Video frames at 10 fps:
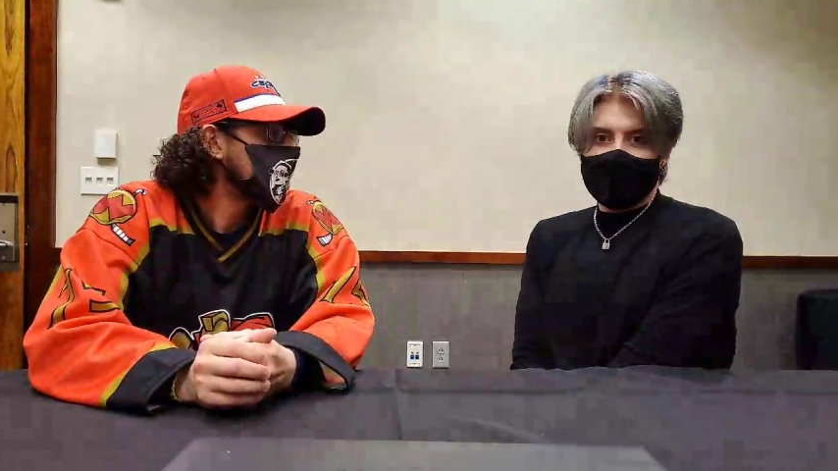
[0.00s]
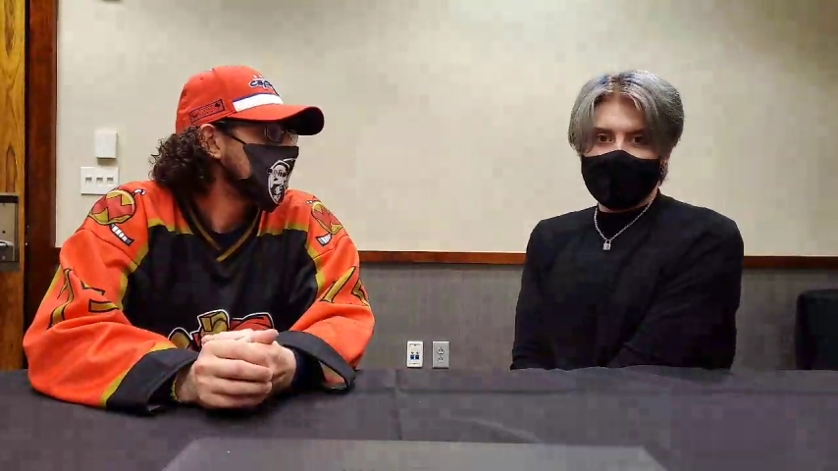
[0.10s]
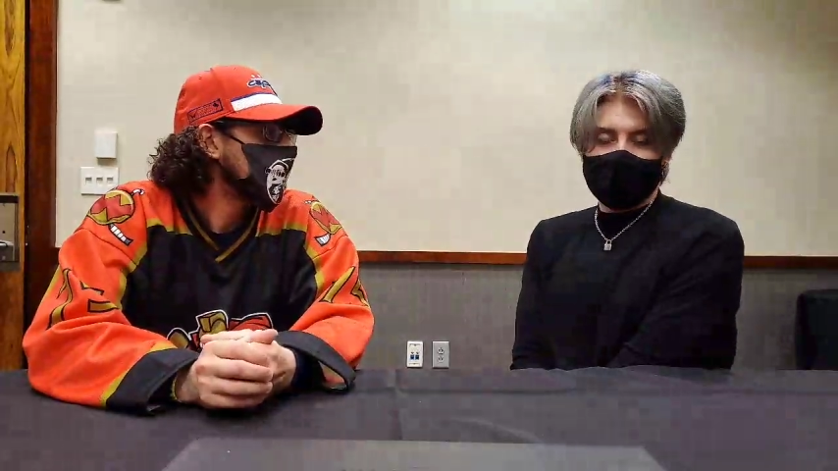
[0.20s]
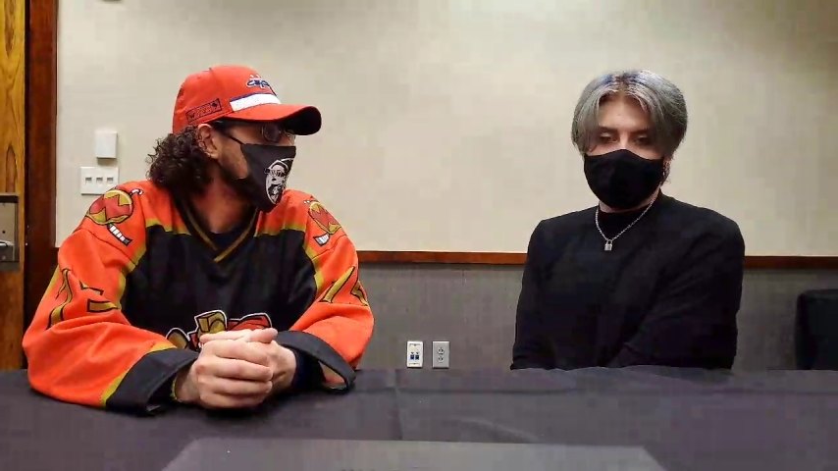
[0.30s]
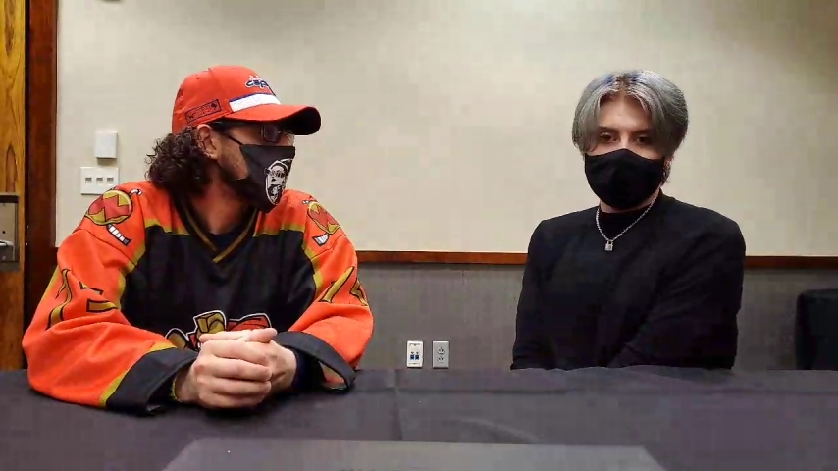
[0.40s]

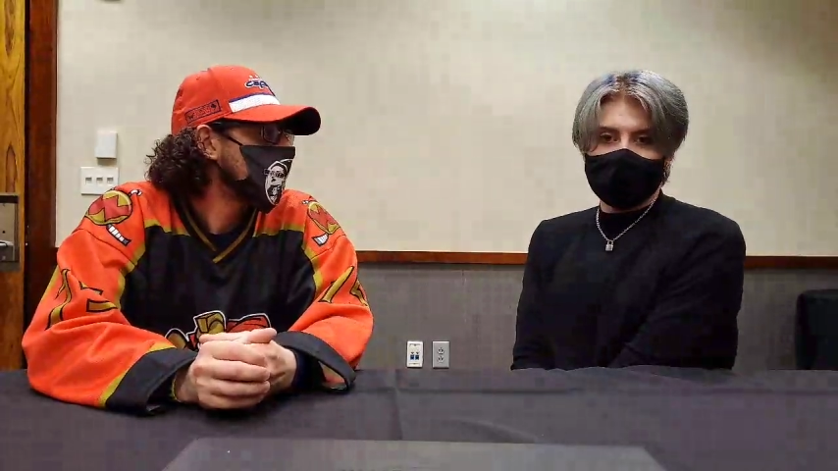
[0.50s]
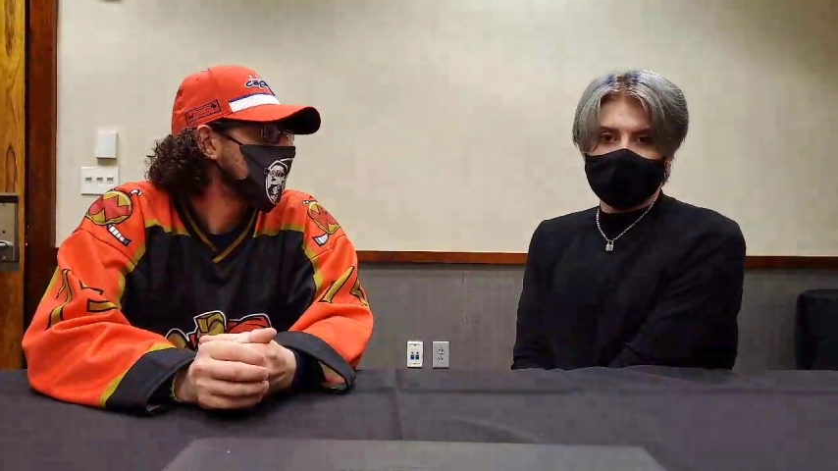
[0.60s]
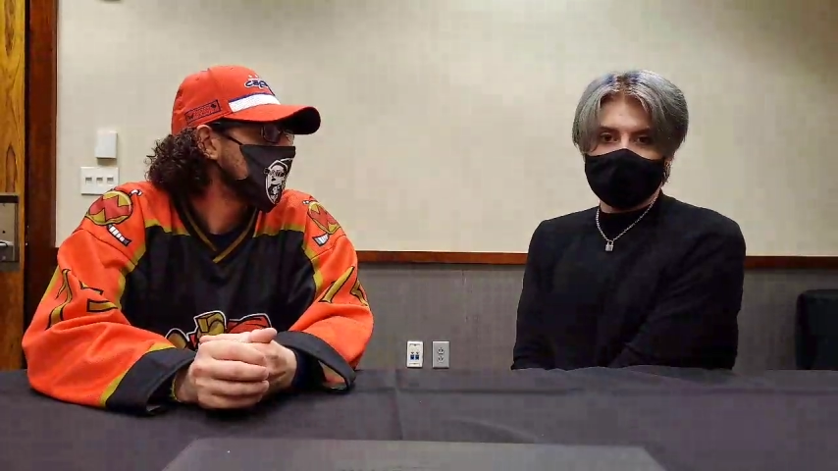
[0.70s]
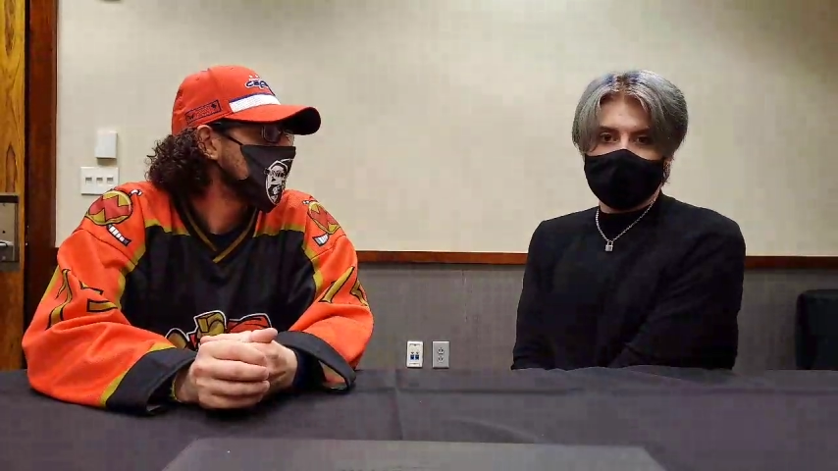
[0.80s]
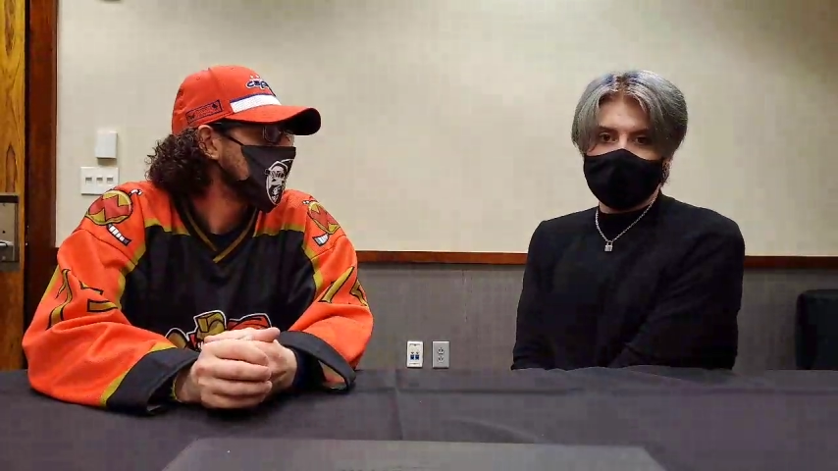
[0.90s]
I'm
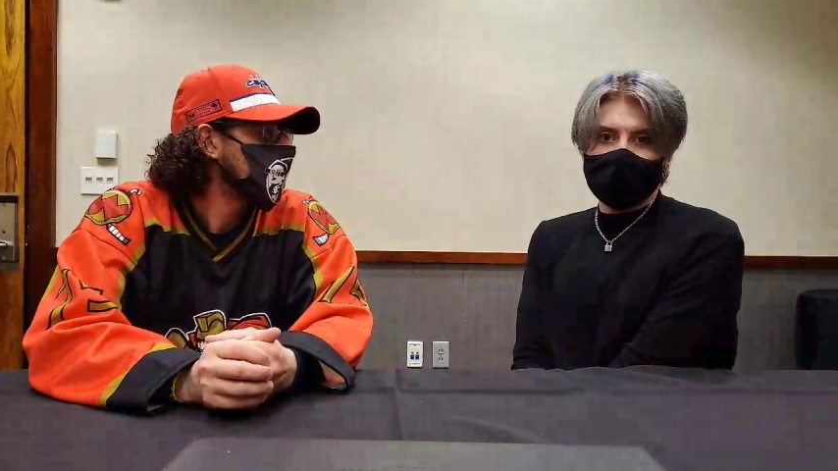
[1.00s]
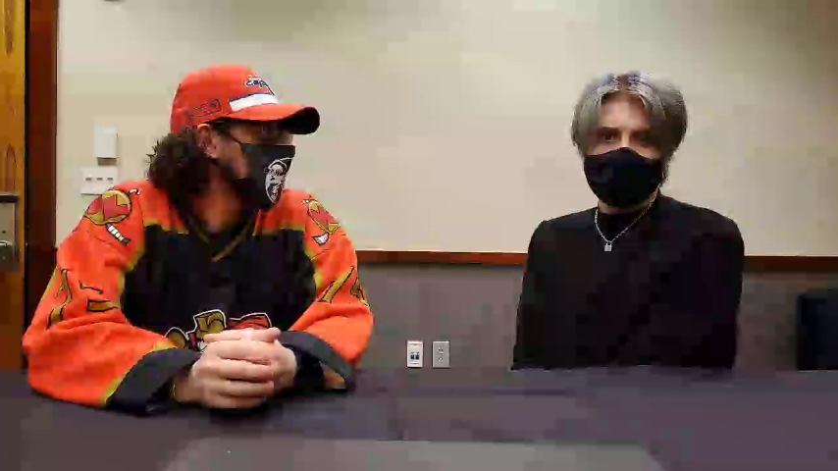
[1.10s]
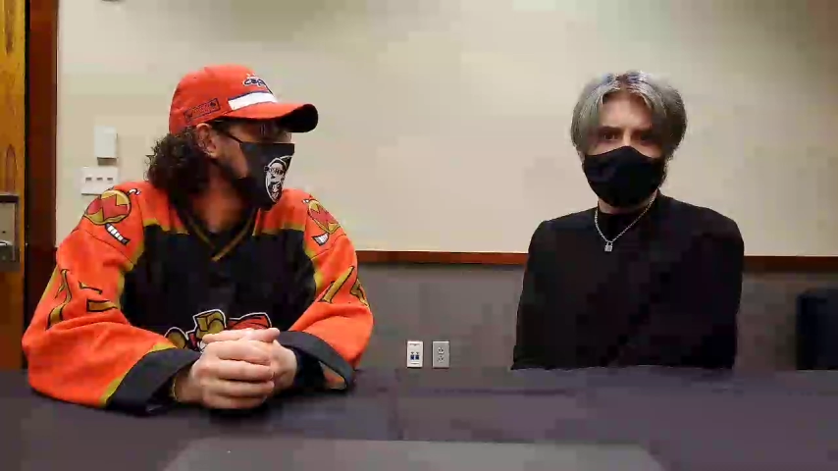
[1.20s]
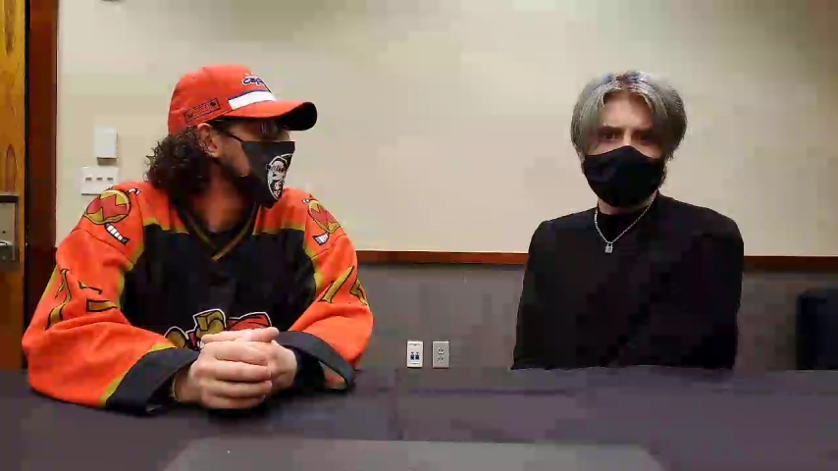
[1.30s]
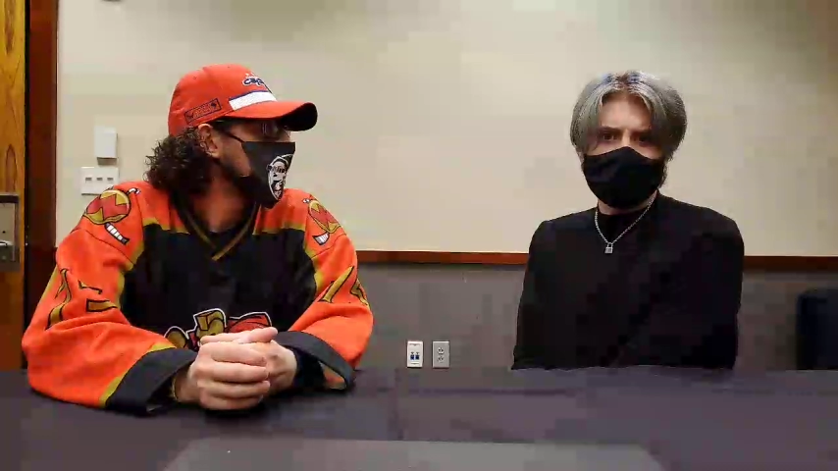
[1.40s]
in
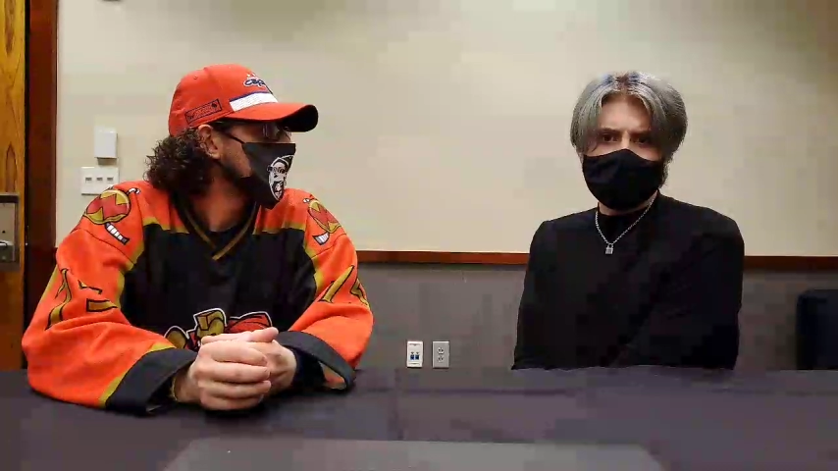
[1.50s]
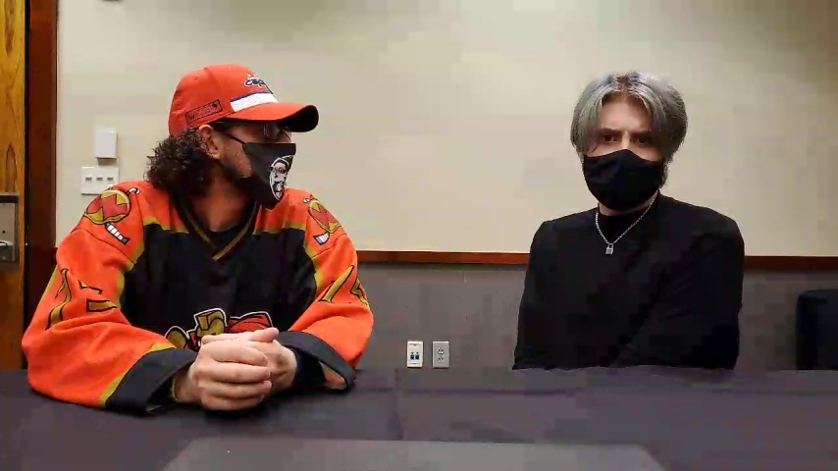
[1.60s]
Ruby,